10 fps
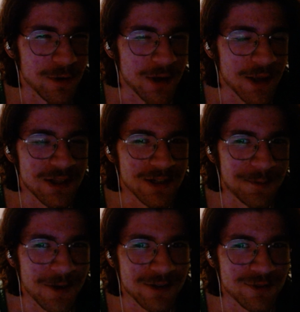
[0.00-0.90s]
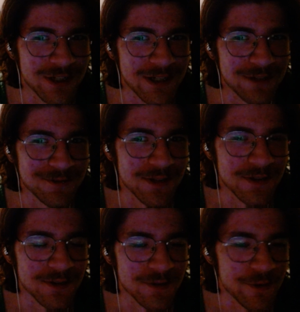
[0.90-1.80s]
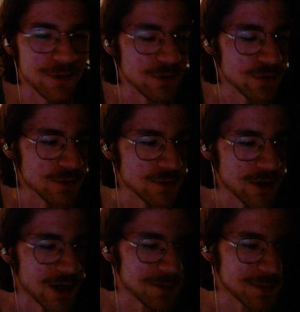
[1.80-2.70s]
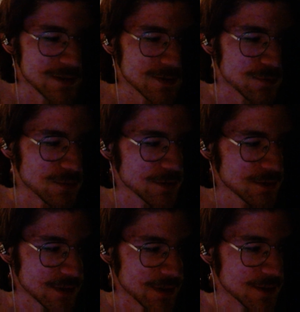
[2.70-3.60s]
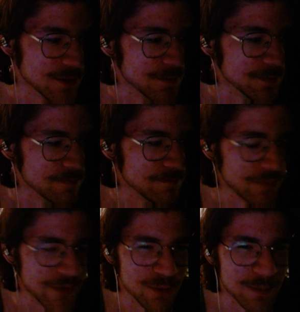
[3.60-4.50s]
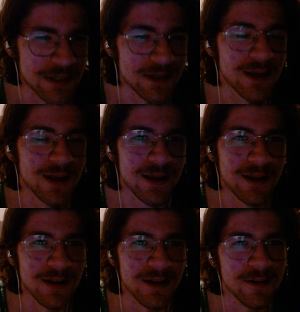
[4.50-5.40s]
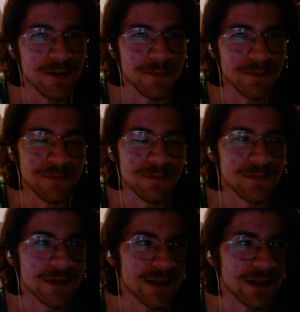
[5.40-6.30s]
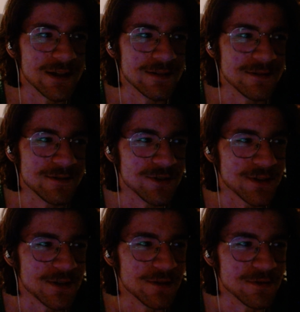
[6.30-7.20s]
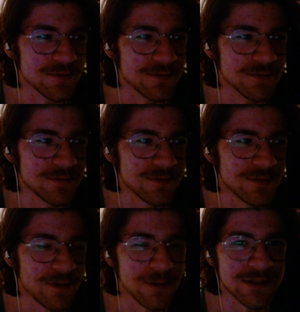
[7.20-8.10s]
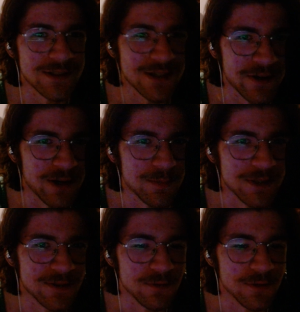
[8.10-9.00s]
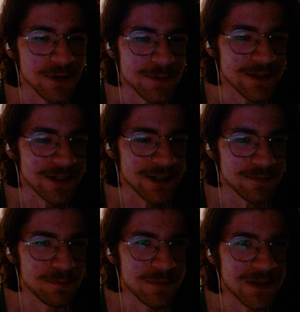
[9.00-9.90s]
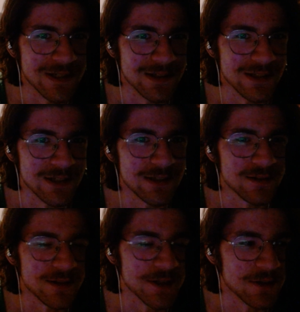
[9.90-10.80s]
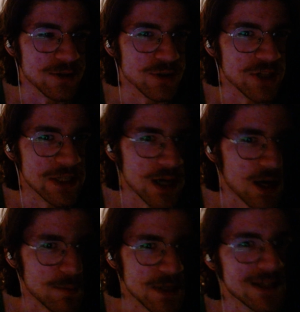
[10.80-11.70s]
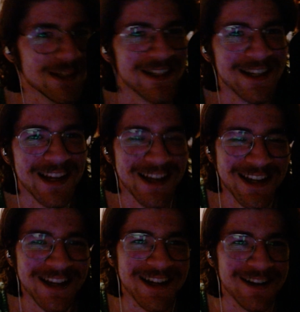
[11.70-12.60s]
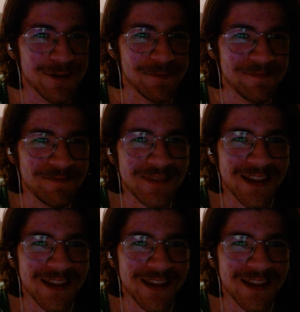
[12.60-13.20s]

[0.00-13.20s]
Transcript: I think I'm gonna check out the local hobby store near me, and just go and when I say hobby store, I mean like D&D, like nerdy hobby, um,